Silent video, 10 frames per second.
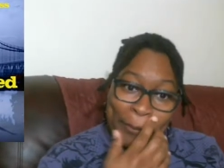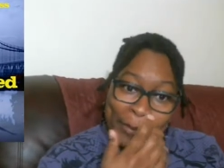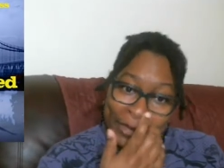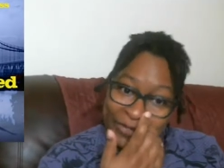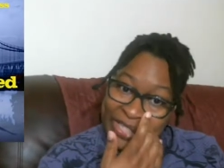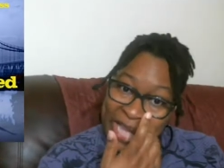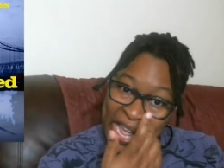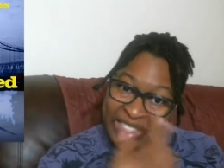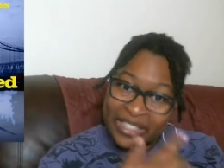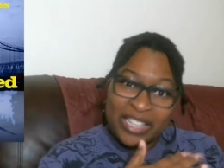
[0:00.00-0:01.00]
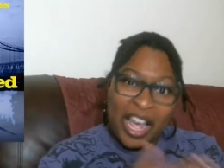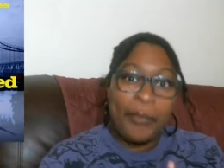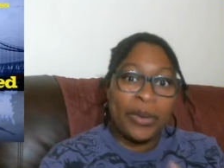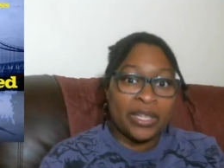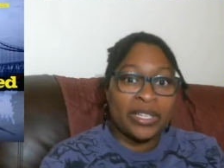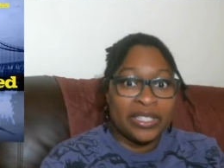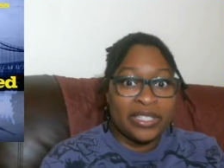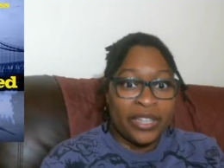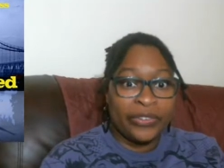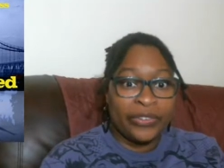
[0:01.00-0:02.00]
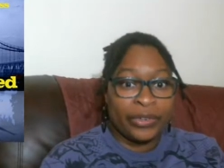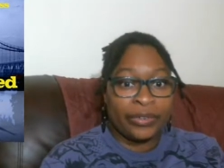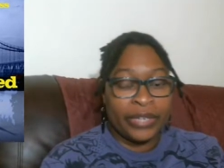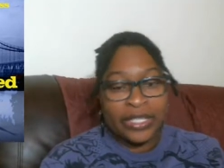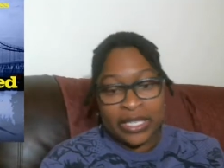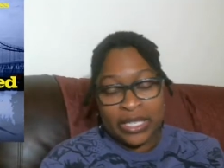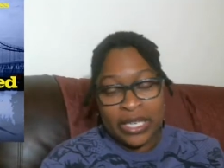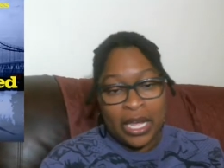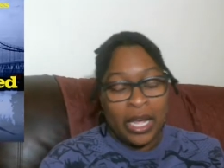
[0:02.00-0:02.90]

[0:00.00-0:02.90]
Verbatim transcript: but if it's at the top of the list, it's there for a reason.